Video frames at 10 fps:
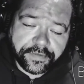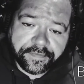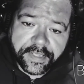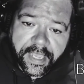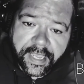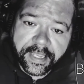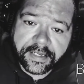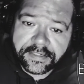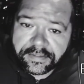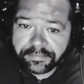VA
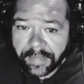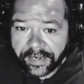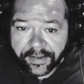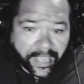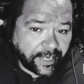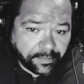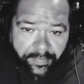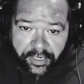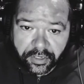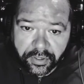
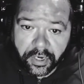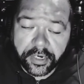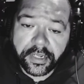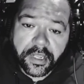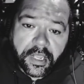medical card.